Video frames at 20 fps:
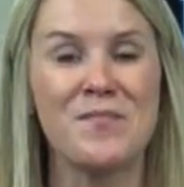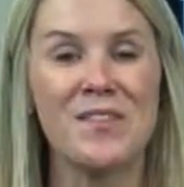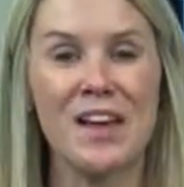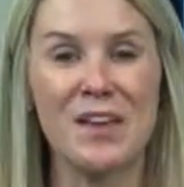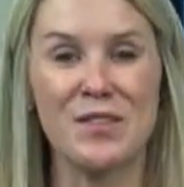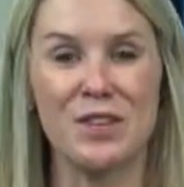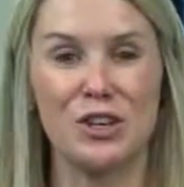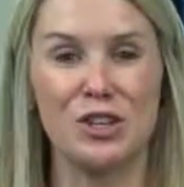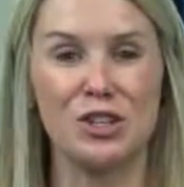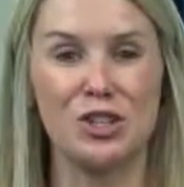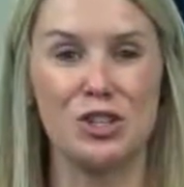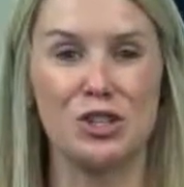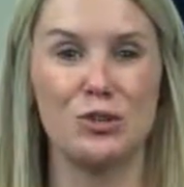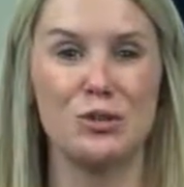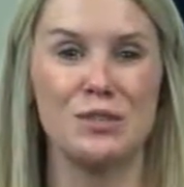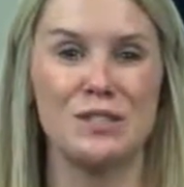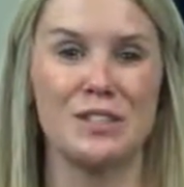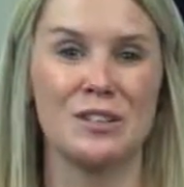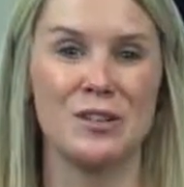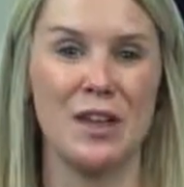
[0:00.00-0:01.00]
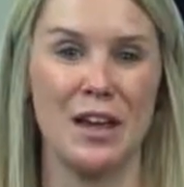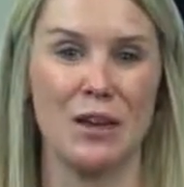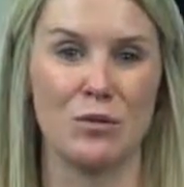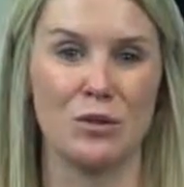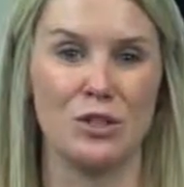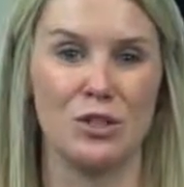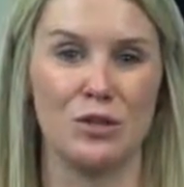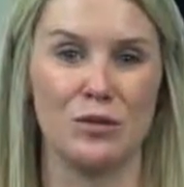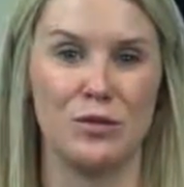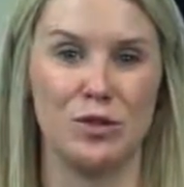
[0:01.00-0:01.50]
and then choose the
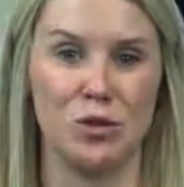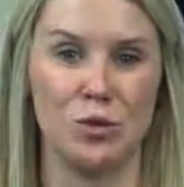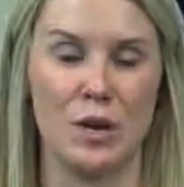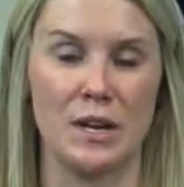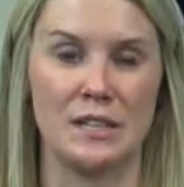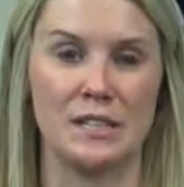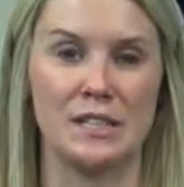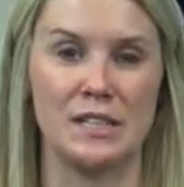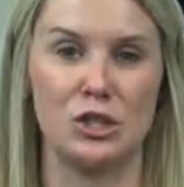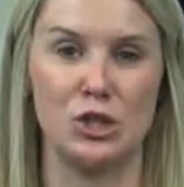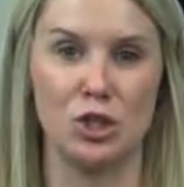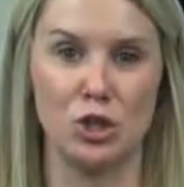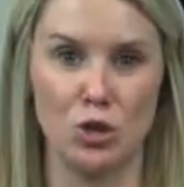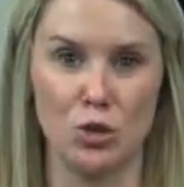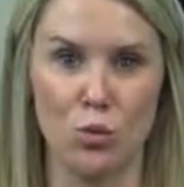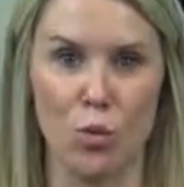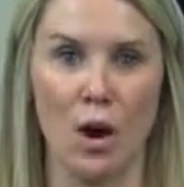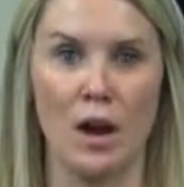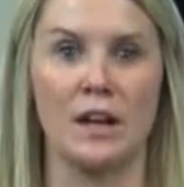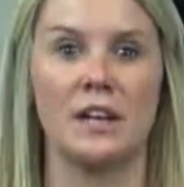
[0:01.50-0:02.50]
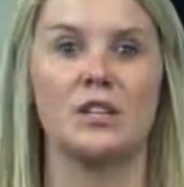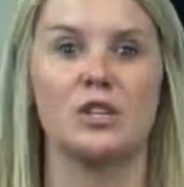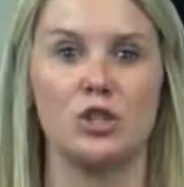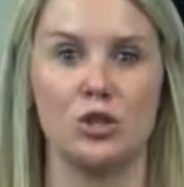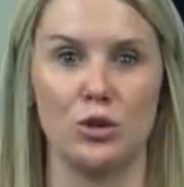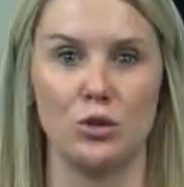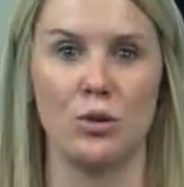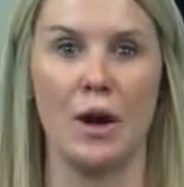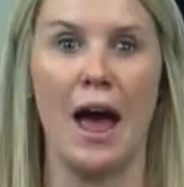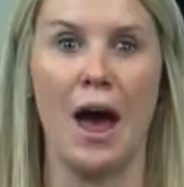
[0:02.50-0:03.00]
language of choice that you want it
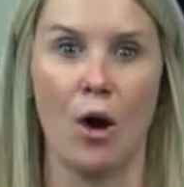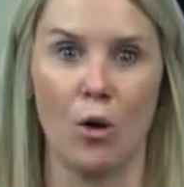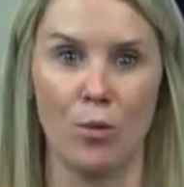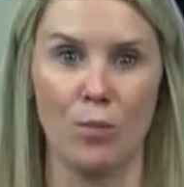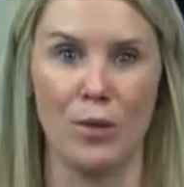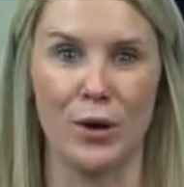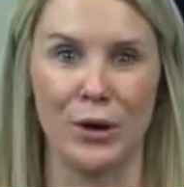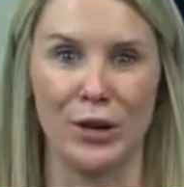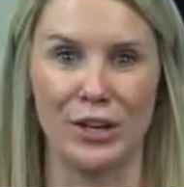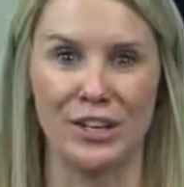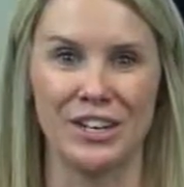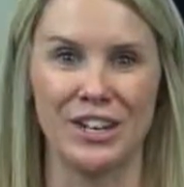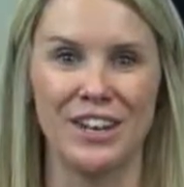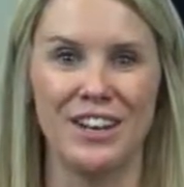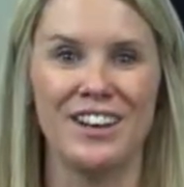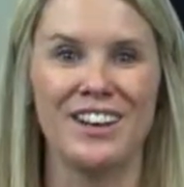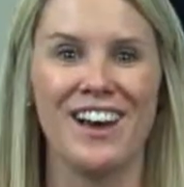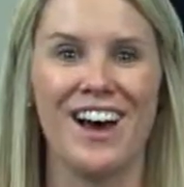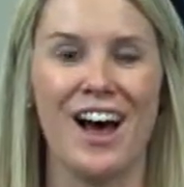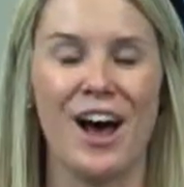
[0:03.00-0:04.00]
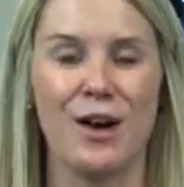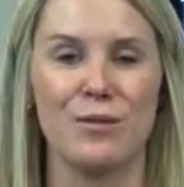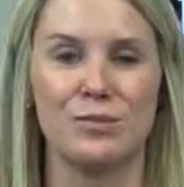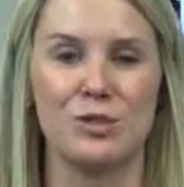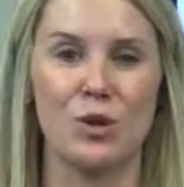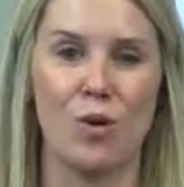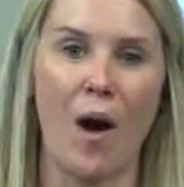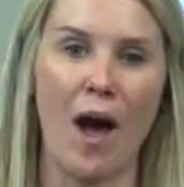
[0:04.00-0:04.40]
to output. So